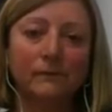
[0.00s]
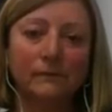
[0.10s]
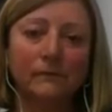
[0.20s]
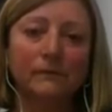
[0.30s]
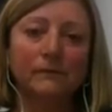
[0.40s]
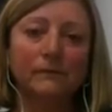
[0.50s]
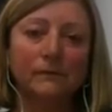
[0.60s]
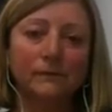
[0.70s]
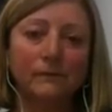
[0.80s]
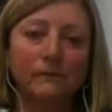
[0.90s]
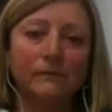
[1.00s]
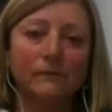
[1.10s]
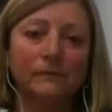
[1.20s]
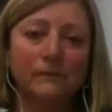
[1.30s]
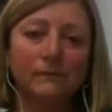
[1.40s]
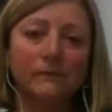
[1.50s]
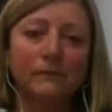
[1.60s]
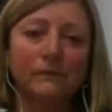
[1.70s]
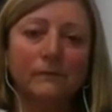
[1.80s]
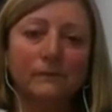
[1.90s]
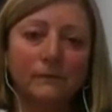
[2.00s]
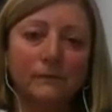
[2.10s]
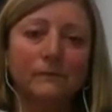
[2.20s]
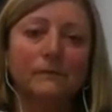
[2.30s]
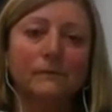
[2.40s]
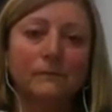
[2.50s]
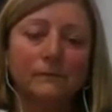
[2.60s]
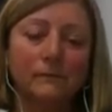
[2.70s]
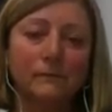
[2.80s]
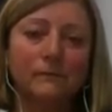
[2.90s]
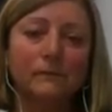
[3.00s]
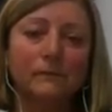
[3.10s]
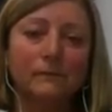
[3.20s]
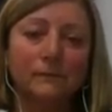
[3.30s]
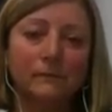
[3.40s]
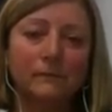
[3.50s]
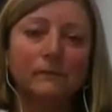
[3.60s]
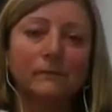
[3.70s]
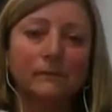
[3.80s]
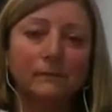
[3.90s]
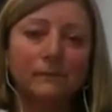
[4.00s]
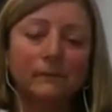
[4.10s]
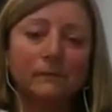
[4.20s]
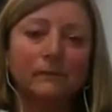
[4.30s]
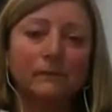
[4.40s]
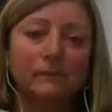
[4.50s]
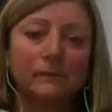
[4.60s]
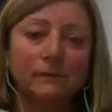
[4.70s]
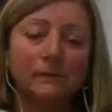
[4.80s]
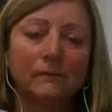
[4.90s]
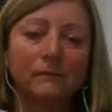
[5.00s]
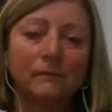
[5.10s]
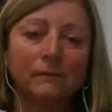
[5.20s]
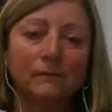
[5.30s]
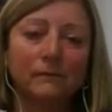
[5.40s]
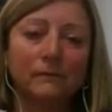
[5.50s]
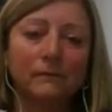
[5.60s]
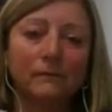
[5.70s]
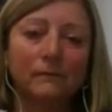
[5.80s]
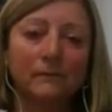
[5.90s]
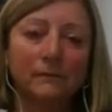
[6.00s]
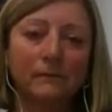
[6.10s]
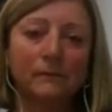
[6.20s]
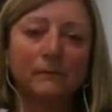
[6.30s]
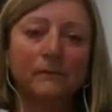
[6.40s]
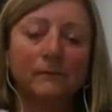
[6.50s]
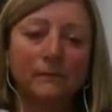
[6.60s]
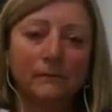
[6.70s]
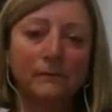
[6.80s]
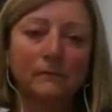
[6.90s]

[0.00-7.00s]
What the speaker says: No words are spoken by the person on screen.